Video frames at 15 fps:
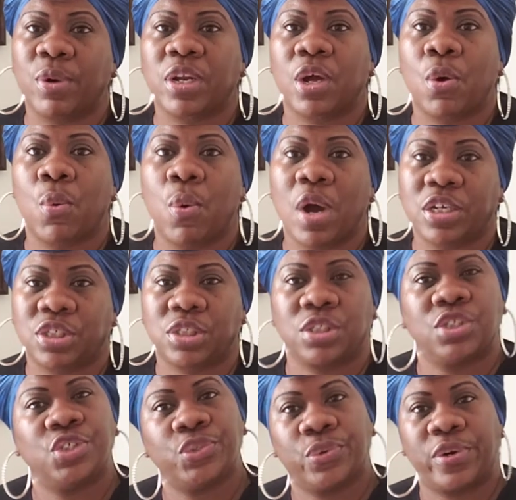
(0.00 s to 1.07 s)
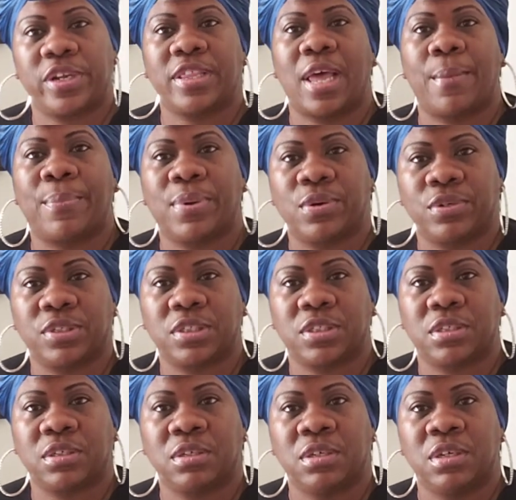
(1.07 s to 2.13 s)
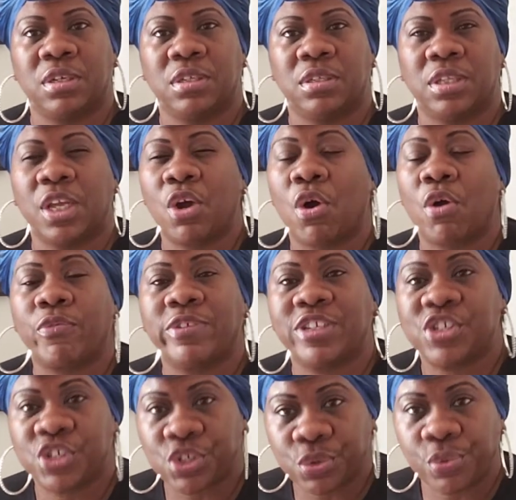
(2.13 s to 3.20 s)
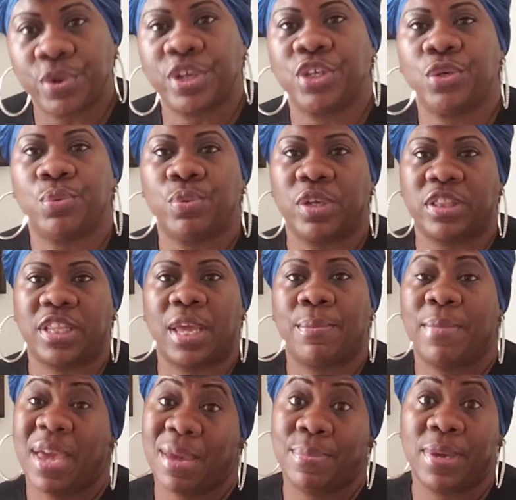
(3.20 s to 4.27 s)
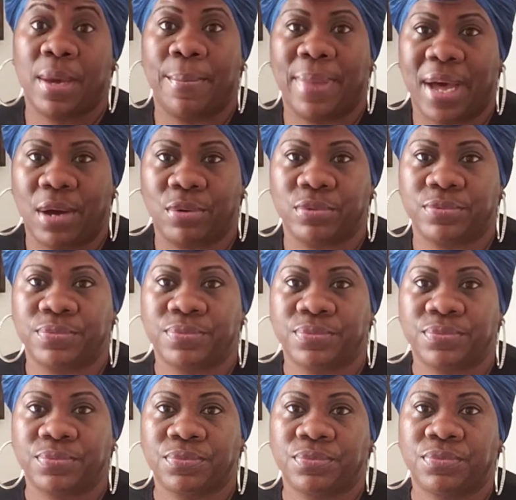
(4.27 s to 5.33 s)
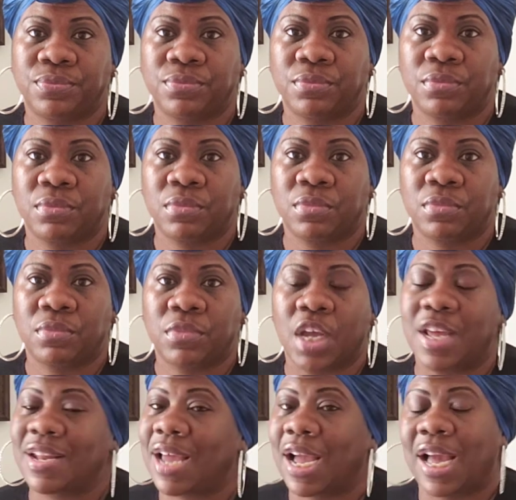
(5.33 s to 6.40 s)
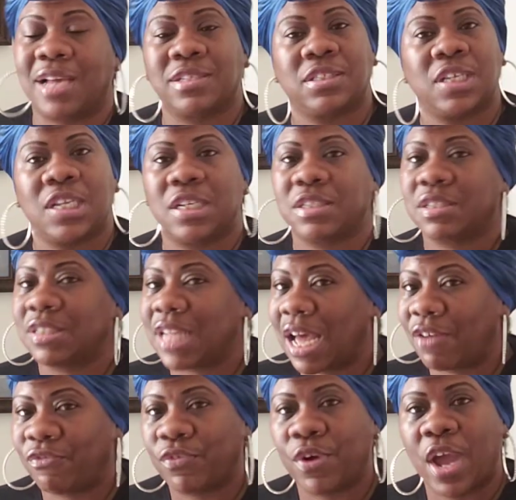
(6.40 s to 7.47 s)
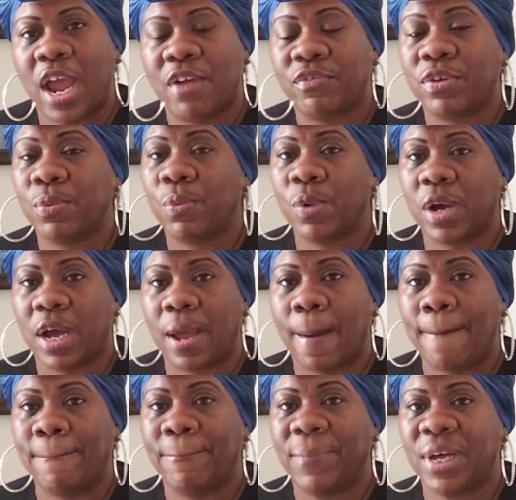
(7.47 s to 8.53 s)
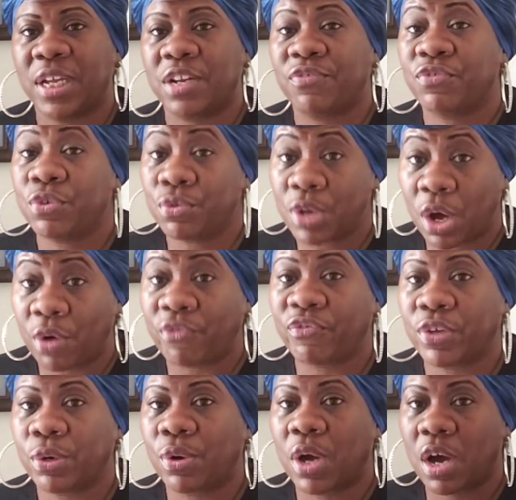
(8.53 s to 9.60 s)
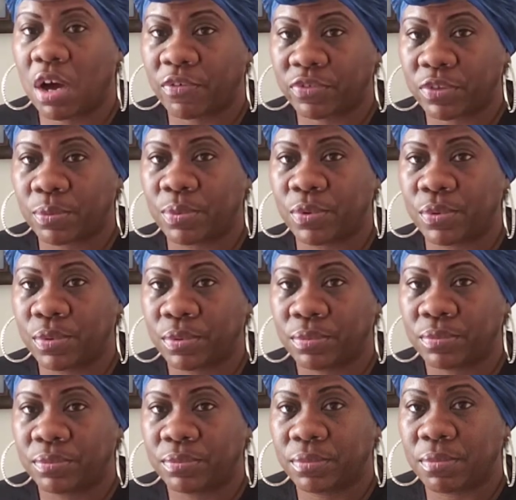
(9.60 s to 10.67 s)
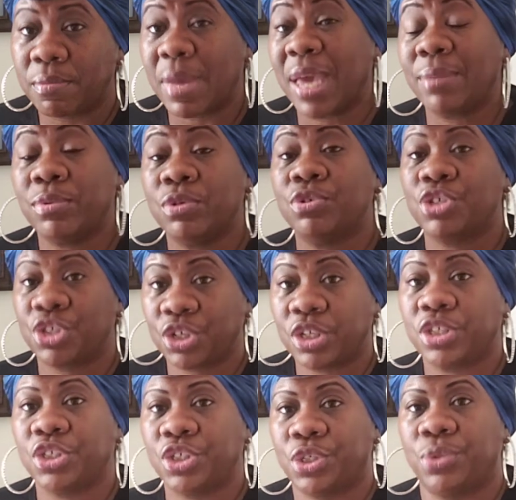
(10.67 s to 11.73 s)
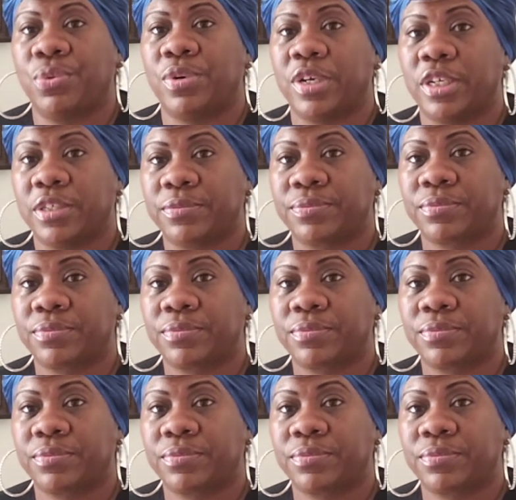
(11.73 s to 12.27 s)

want to question joining that person. They're always showing you what they may be about. And like I said, it's not for everyone. But if you don't feel comfortable, maybe you shouldn't join